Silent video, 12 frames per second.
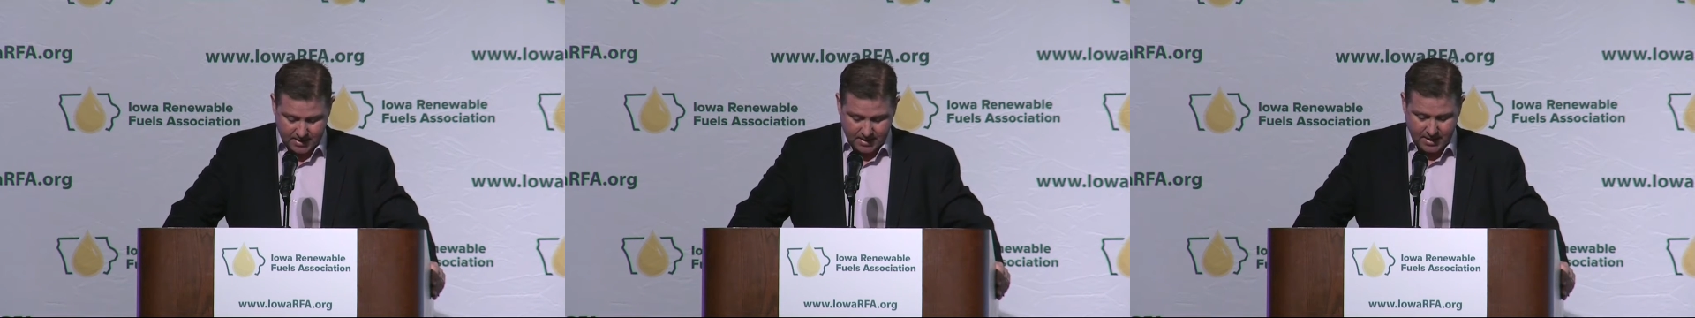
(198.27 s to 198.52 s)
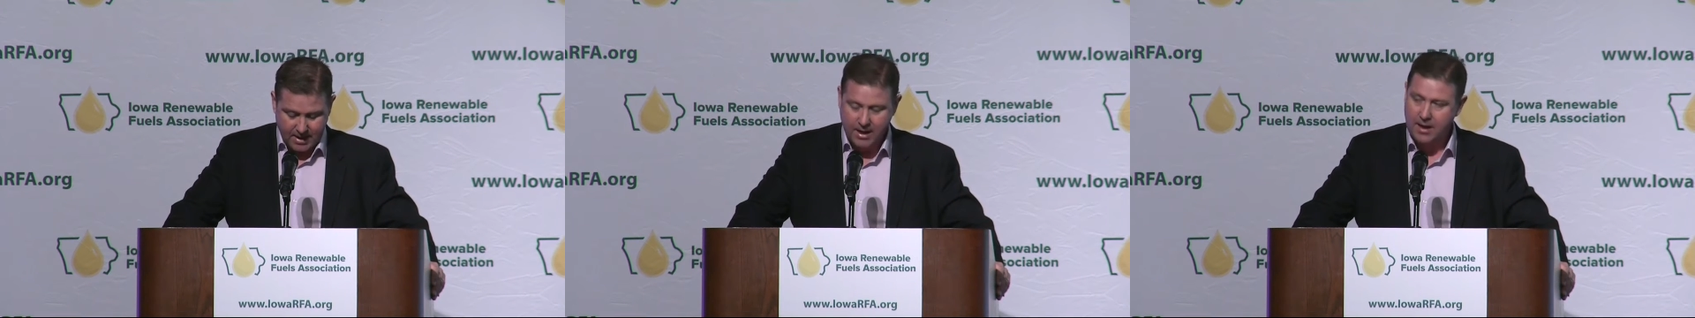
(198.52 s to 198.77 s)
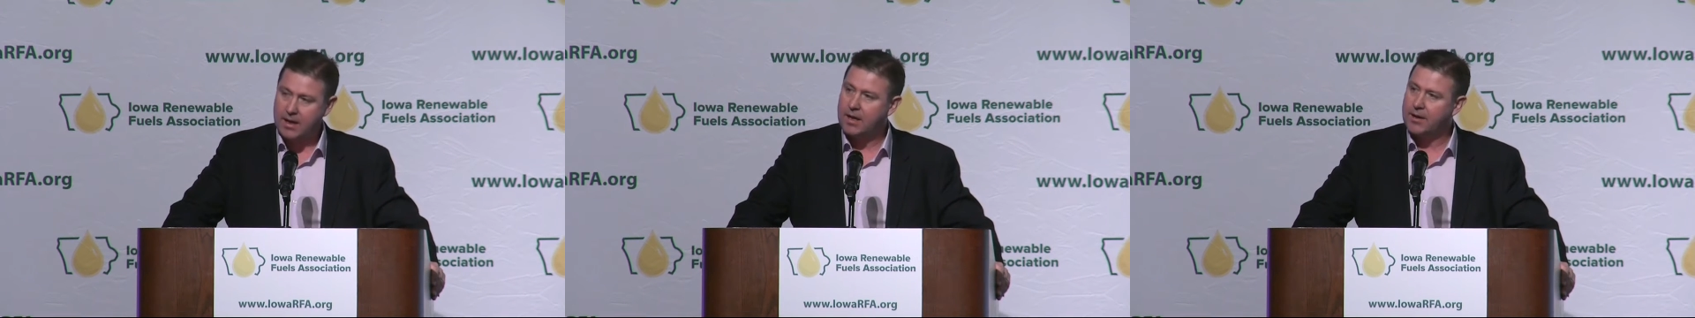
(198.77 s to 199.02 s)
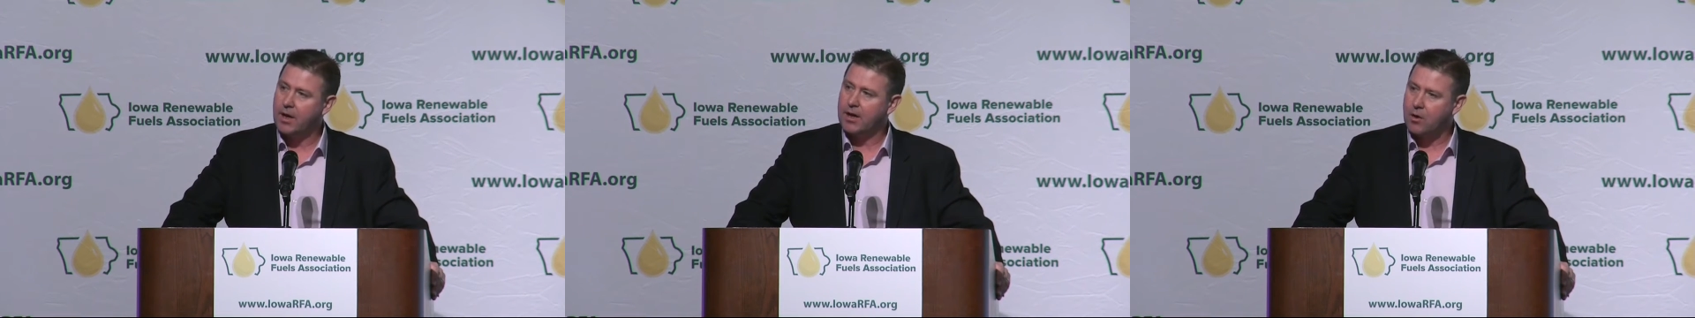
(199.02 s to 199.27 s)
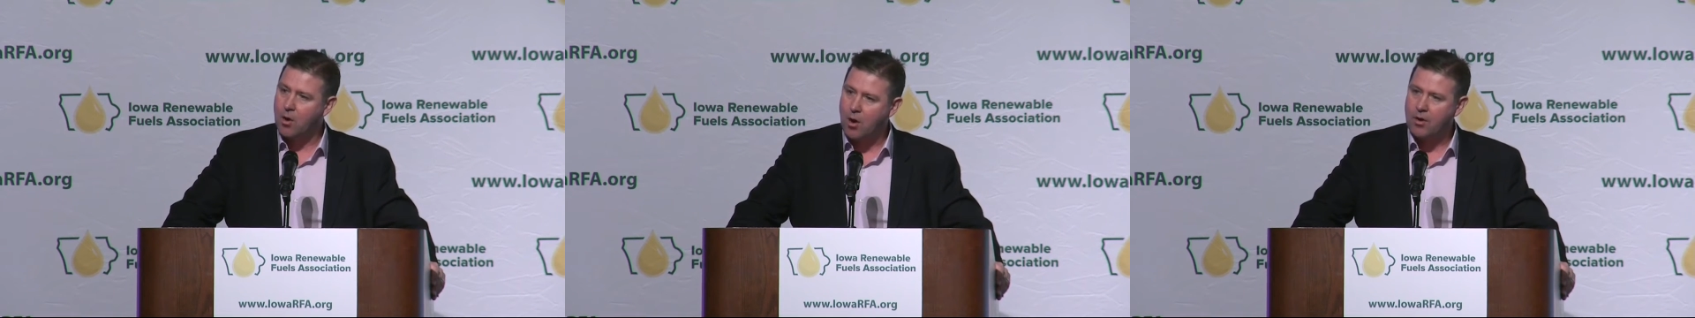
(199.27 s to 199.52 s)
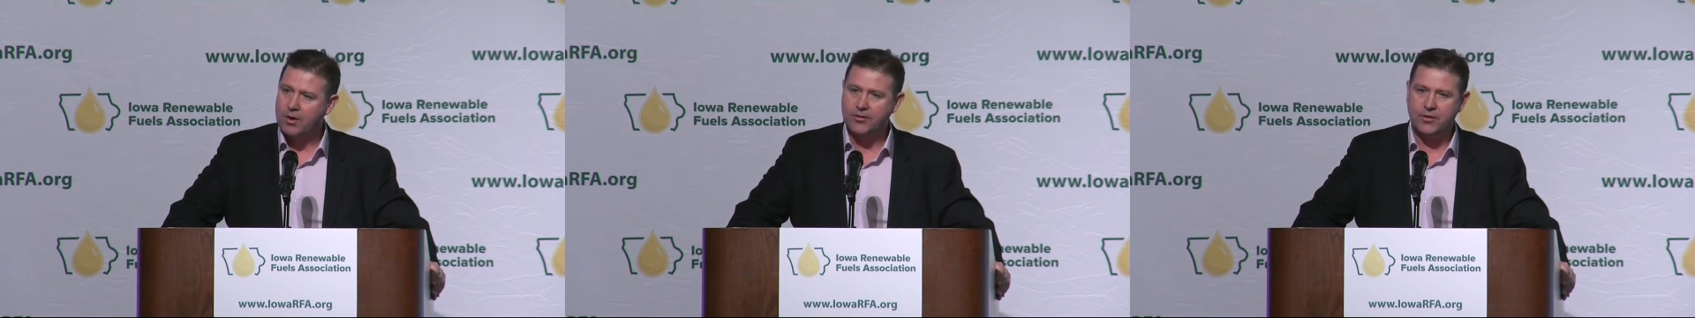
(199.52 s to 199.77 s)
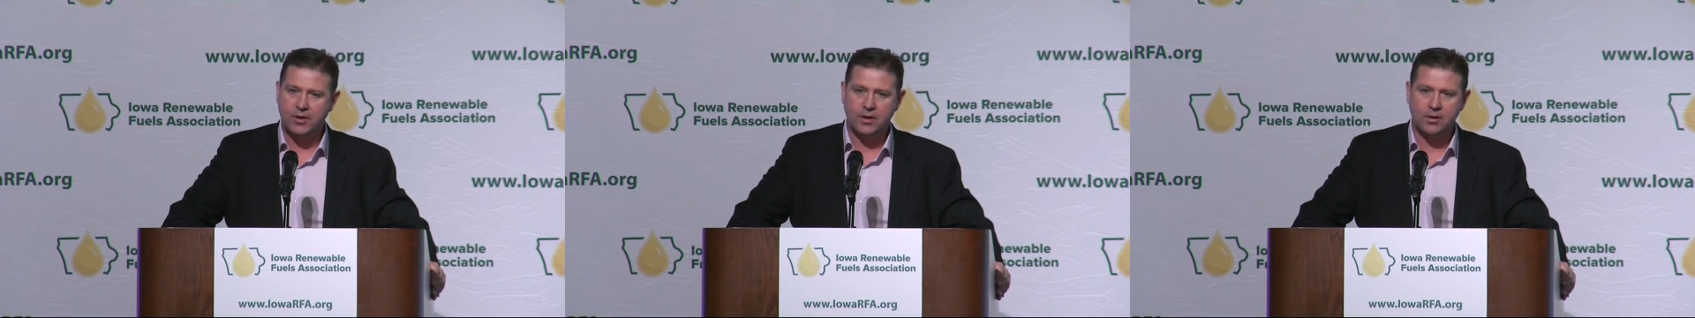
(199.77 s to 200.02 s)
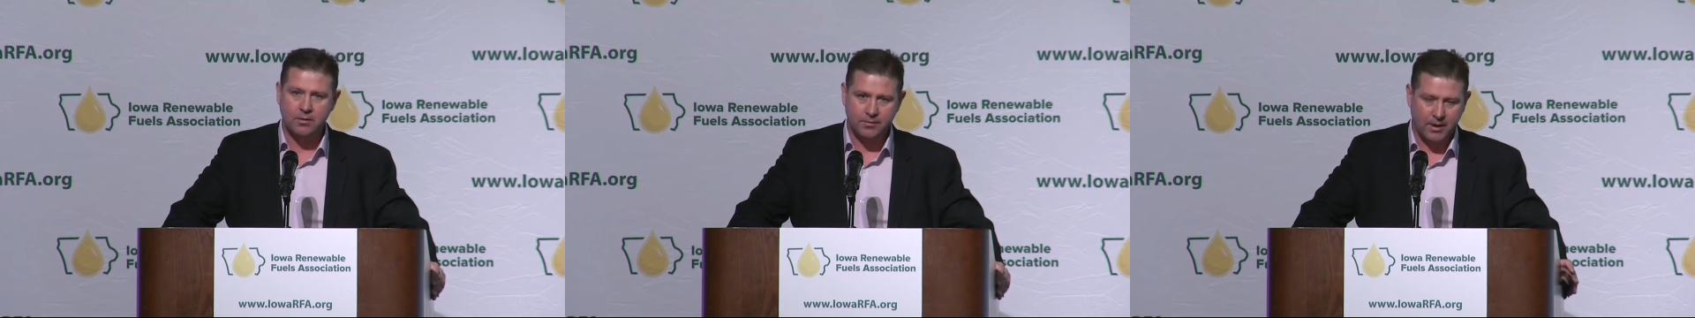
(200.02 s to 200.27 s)
Illinois Corn is
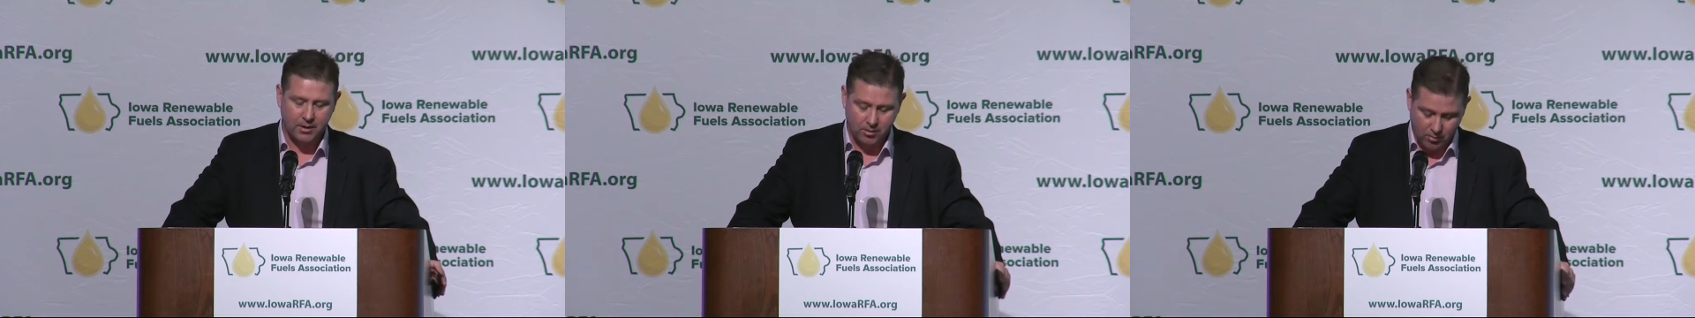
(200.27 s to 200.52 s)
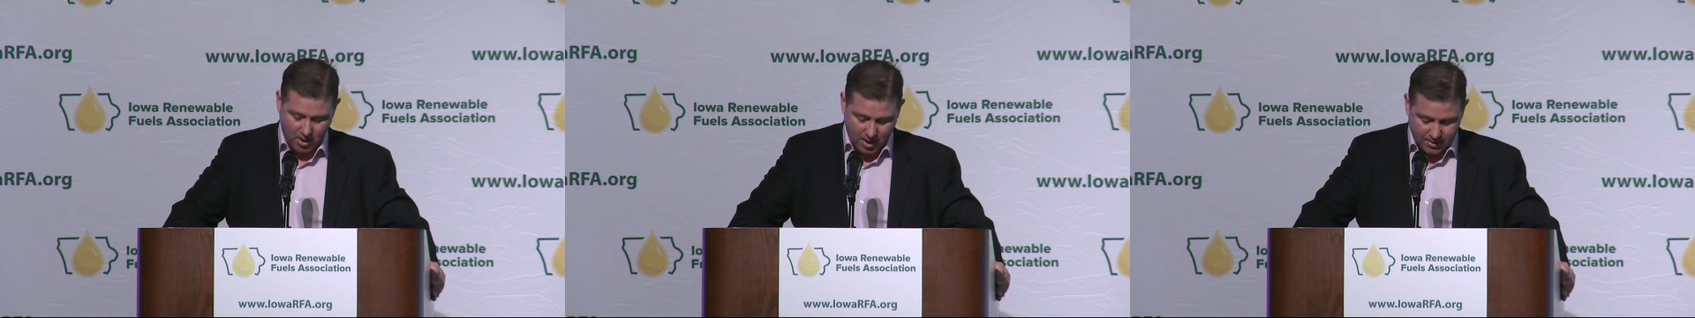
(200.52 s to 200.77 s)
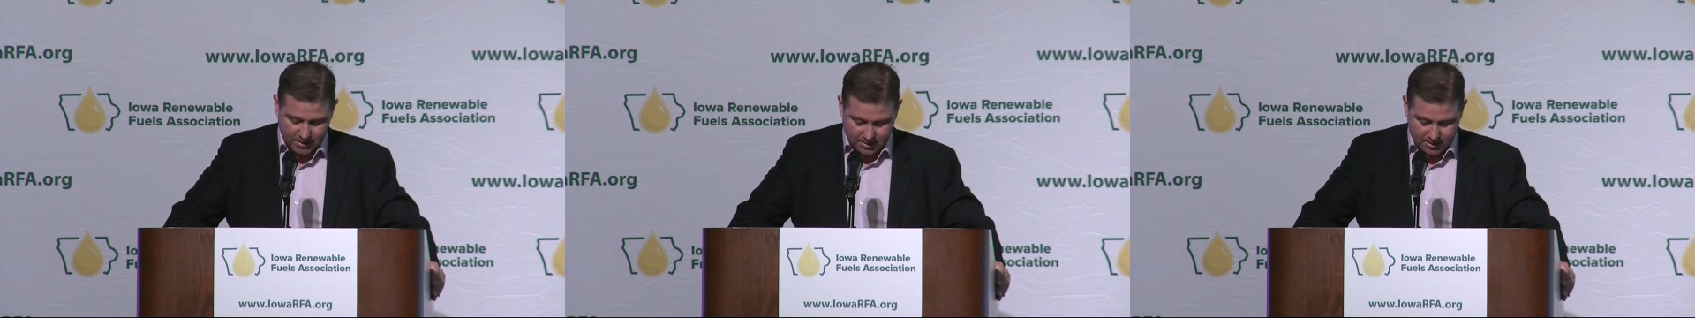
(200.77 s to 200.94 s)
here, thank you Rod,